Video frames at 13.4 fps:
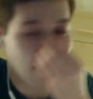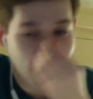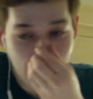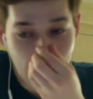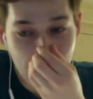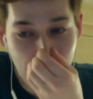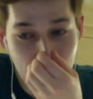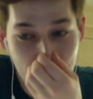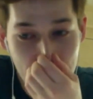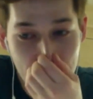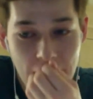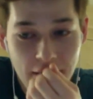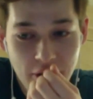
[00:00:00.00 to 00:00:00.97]
let me
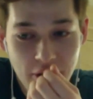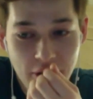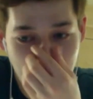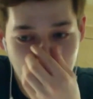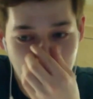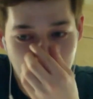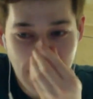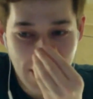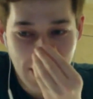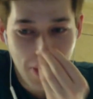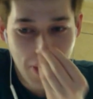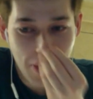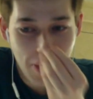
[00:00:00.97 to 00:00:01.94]
ask you a question.
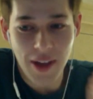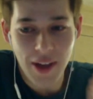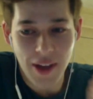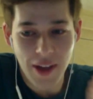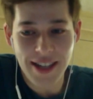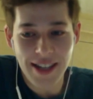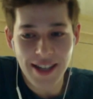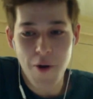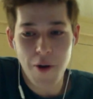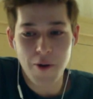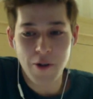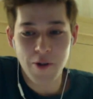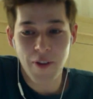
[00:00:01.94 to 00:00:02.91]
What you think as a
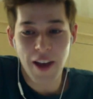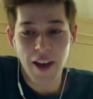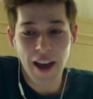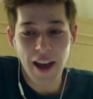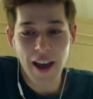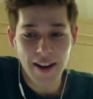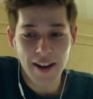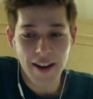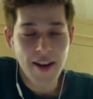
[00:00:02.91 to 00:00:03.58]
Brothers fan?